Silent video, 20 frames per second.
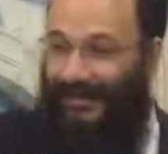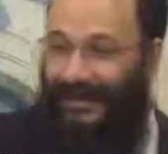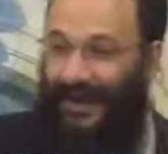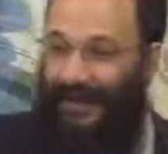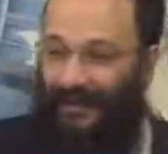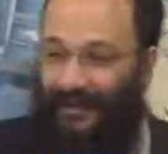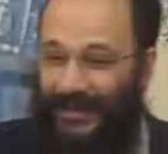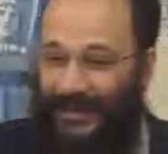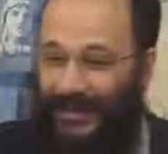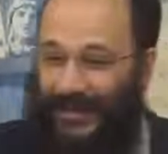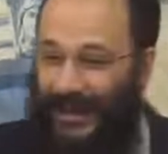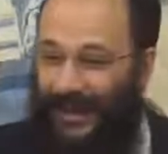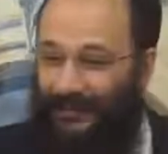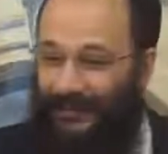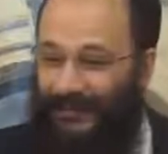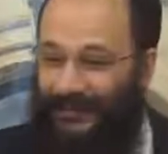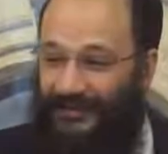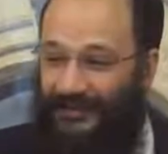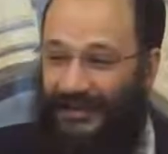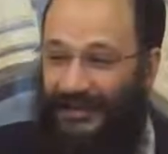How many
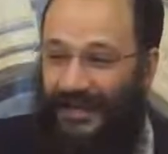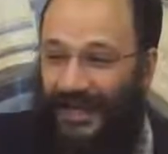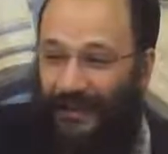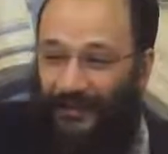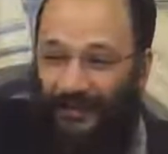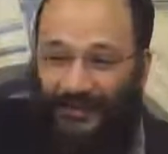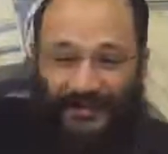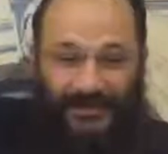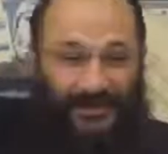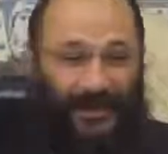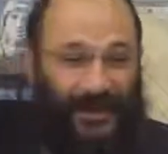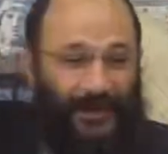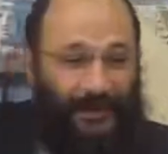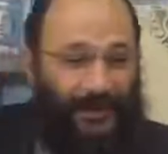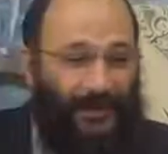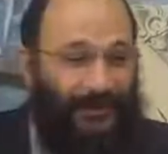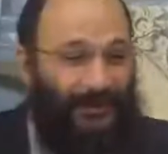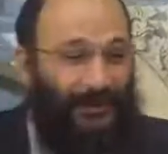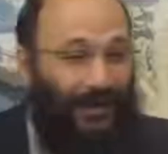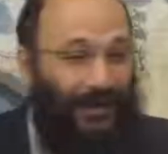camels? The camel stock
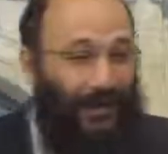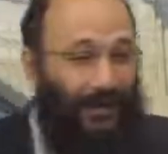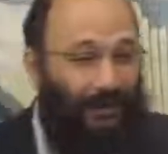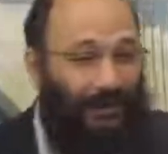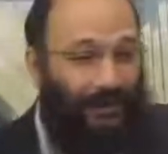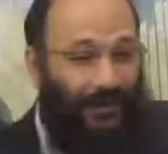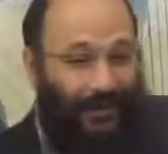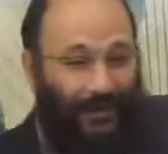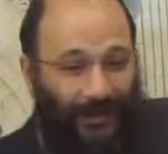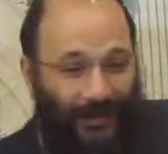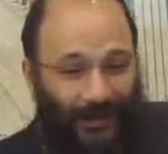went up,